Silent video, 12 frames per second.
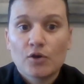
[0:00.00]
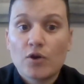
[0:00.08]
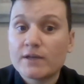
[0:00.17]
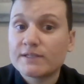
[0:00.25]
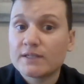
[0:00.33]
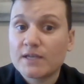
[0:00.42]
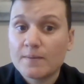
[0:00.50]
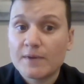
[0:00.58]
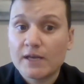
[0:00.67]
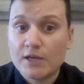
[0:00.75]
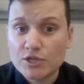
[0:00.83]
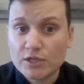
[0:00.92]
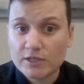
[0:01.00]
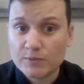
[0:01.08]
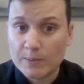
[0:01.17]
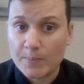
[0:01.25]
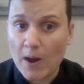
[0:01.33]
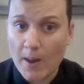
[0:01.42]
Cross-contamination is
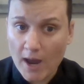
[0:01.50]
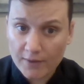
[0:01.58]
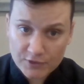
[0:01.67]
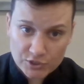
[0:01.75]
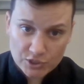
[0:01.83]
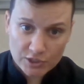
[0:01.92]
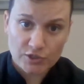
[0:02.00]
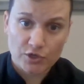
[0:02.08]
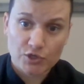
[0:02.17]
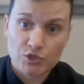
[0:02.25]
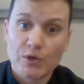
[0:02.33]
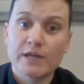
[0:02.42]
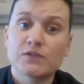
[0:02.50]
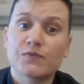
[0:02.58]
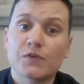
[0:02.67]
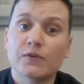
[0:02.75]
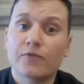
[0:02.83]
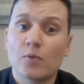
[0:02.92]
when pathogens are
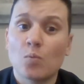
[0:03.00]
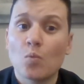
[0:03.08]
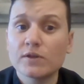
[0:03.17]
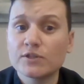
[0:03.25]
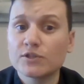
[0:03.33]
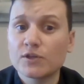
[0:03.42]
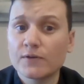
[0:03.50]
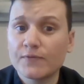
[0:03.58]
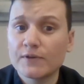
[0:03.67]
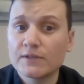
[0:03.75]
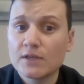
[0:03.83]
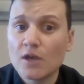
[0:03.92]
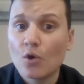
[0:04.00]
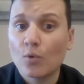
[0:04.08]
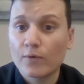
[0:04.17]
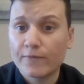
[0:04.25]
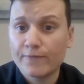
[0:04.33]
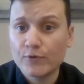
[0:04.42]
transferred from one surface
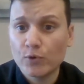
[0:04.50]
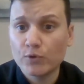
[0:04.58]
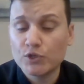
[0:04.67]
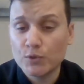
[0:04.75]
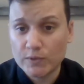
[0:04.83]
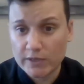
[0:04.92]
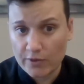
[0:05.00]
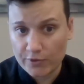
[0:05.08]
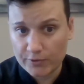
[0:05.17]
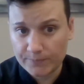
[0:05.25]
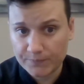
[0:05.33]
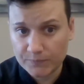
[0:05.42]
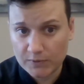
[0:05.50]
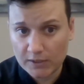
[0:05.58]
or food to another.